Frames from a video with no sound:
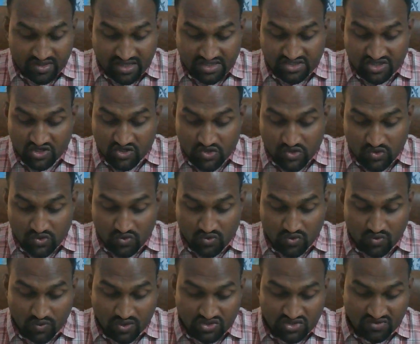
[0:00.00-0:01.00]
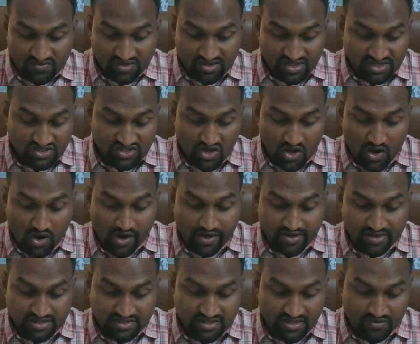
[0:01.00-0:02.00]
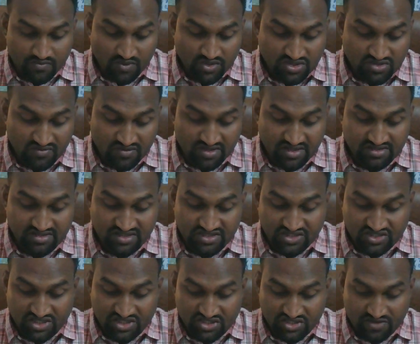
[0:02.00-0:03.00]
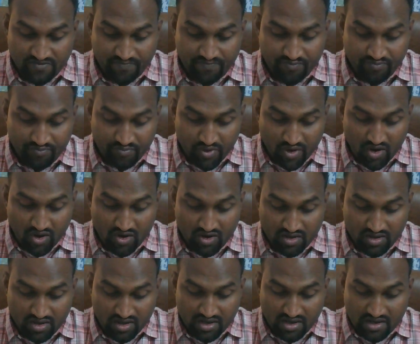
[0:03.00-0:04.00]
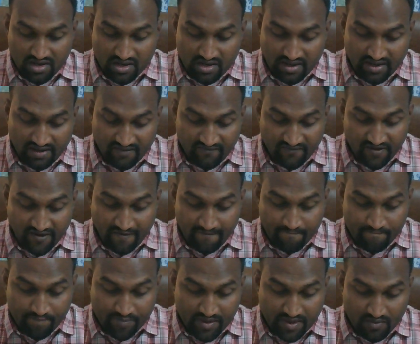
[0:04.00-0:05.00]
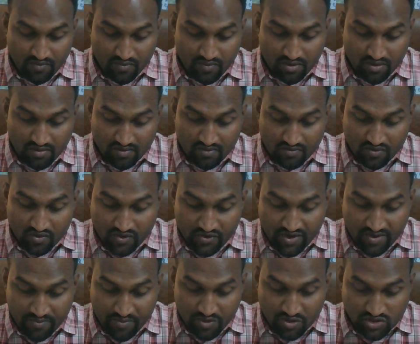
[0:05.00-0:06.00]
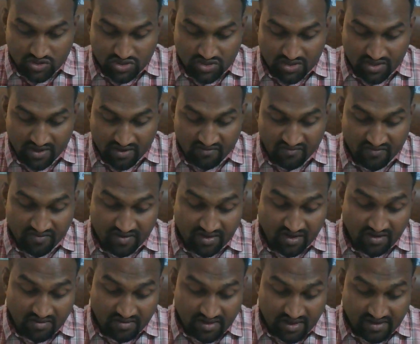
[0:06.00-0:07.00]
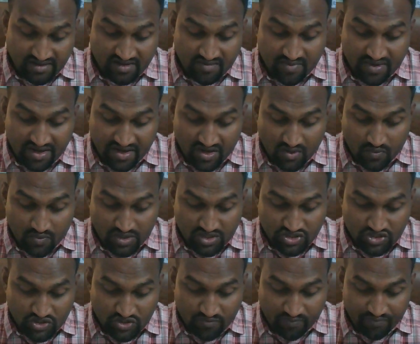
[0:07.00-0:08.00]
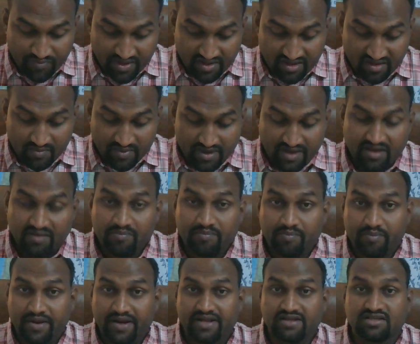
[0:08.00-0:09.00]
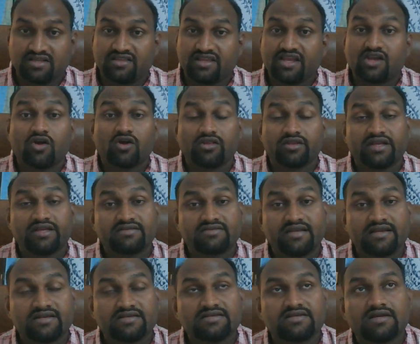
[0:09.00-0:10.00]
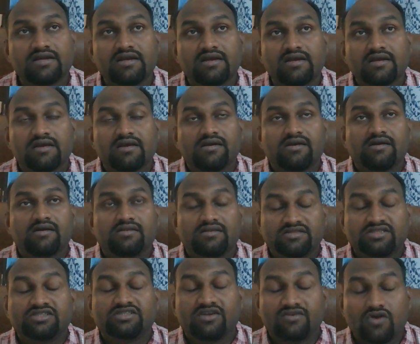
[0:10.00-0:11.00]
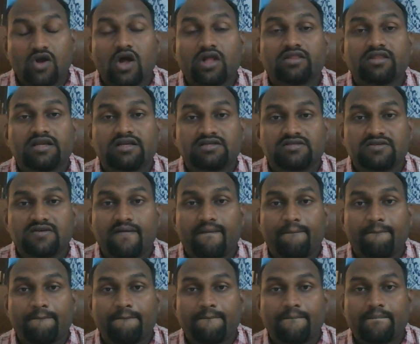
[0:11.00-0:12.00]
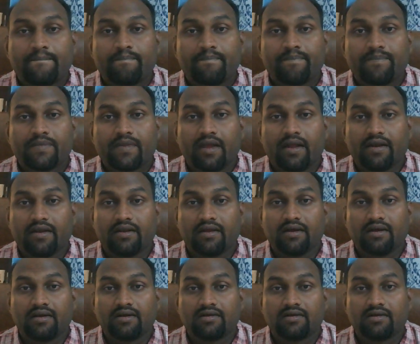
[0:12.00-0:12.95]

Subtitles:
things are true, whatsoever things are honest, and whatsoever things are just, pure, lovely, good reports, and of any, that there be any virtue, and there be any praise, and think on these things. This is how God thinks. And